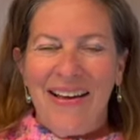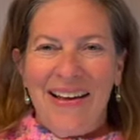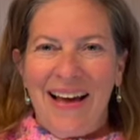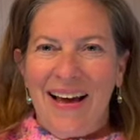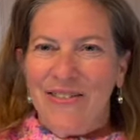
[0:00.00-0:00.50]

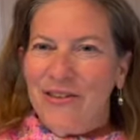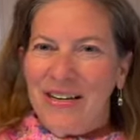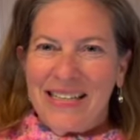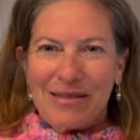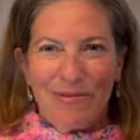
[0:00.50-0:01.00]
Have a
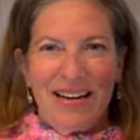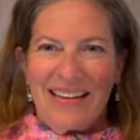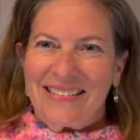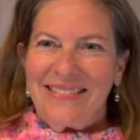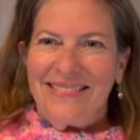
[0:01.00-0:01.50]
great spring.
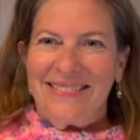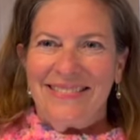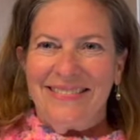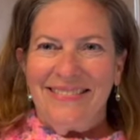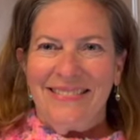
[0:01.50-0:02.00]

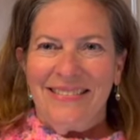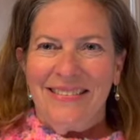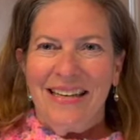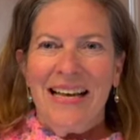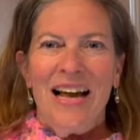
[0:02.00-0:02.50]

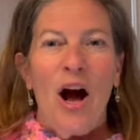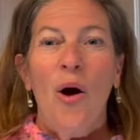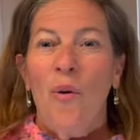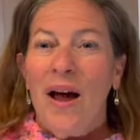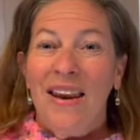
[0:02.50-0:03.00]

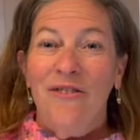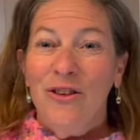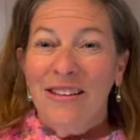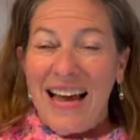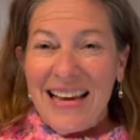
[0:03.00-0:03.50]
Oh, and if you
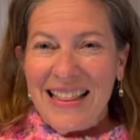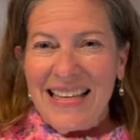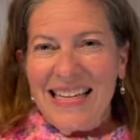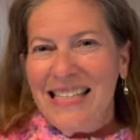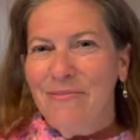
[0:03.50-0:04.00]
like
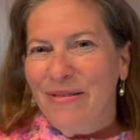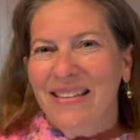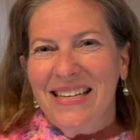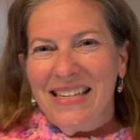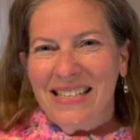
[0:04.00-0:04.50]
this,
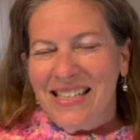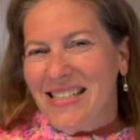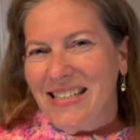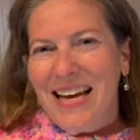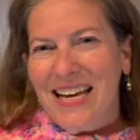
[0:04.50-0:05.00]
please
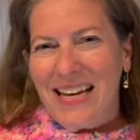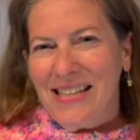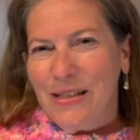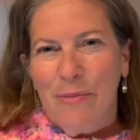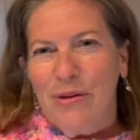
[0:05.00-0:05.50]
just like and
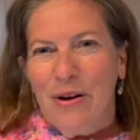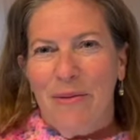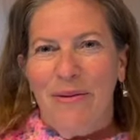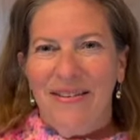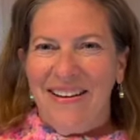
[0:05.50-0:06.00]
subscribe
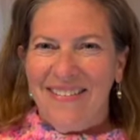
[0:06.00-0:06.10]
below.